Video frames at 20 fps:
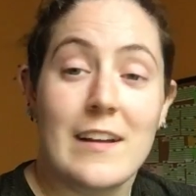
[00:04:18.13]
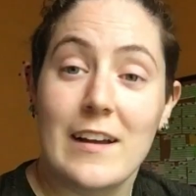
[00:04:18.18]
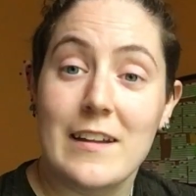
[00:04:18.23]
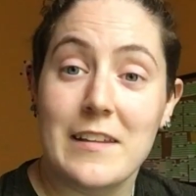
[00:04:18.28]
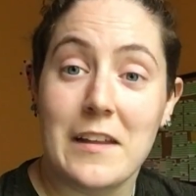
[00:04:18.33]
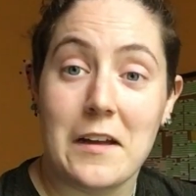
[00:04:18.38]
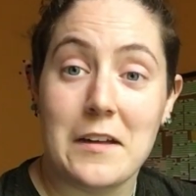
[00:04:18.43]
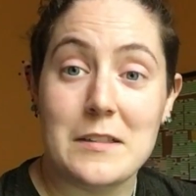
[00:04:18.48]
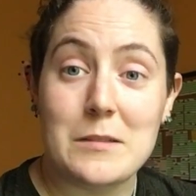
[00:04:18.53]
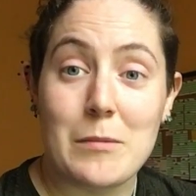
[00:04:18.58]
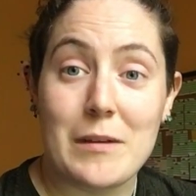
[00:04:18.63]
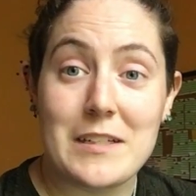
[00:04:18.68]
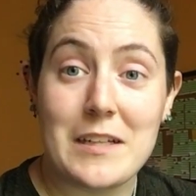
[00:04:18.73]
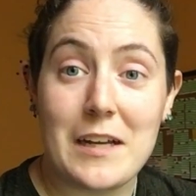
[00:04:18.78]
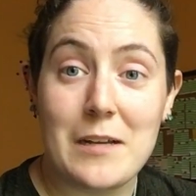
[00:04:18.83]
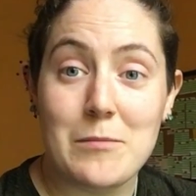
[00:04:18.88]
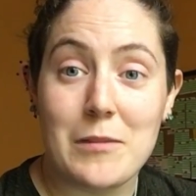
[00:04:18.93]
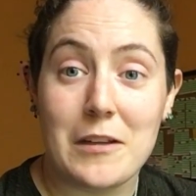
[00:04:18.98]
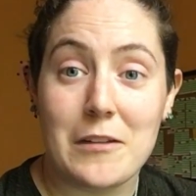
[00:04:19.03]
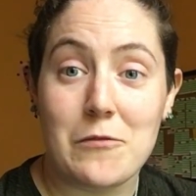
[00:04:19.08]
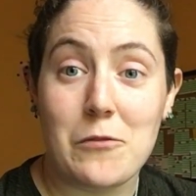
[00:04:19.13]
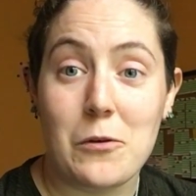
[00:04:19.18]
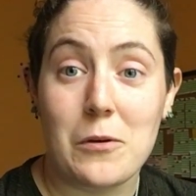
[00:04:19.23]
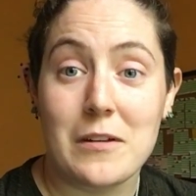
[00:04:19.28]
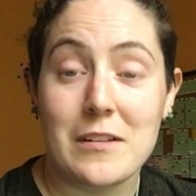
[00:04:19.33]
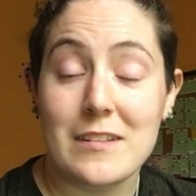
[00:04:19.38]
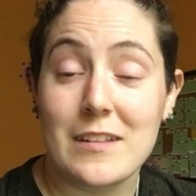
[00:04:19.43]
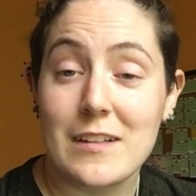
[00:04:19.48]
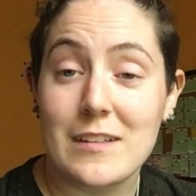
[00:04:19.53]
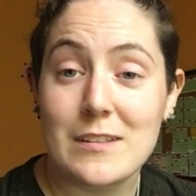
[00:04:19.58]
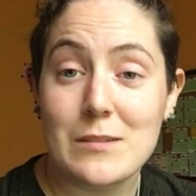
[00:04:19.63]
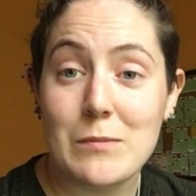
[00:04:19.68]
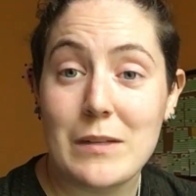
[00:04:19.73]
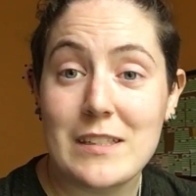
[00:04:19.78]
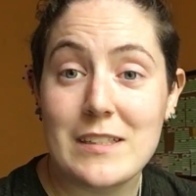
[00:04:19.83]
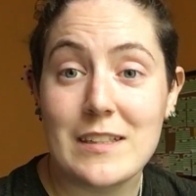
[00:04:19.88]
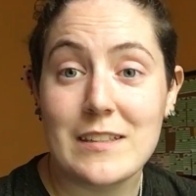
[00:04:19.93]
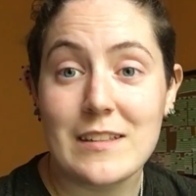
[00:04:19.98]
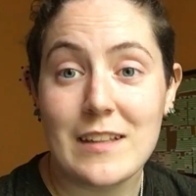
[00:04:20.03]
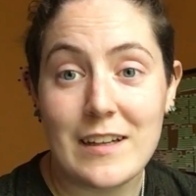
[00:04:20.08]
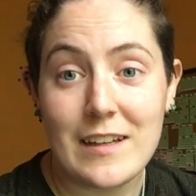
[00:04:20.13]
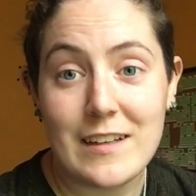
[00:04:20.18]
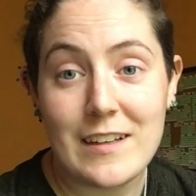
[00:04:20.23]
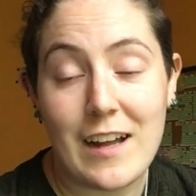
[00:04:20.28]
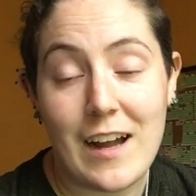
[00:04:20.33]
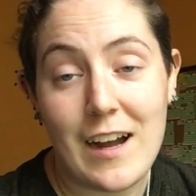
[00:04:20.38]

That is my timeline for it. That is my deadline.